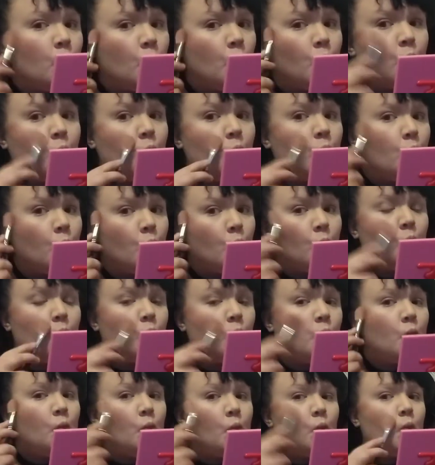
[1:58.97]
kind of
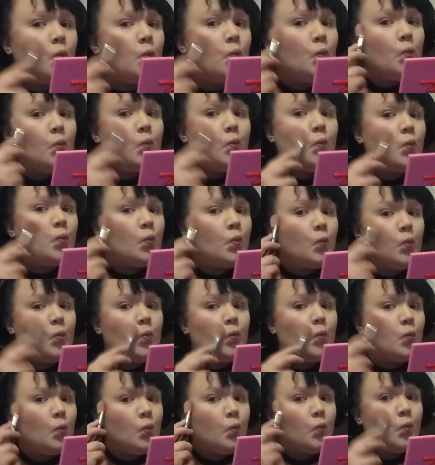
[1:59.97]
definition, almost using
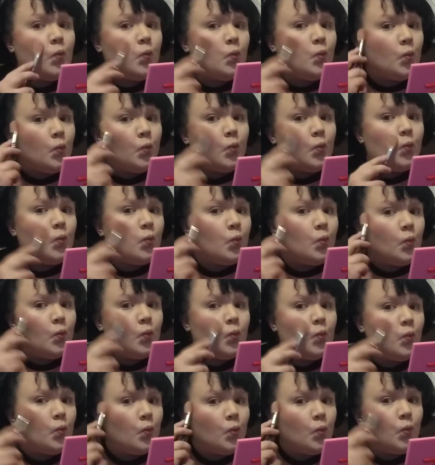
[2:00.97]
blush as
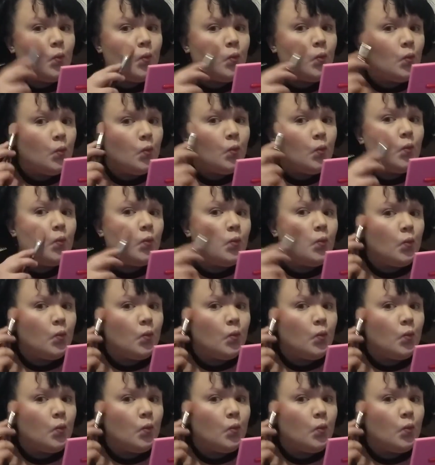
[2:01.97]
contour. I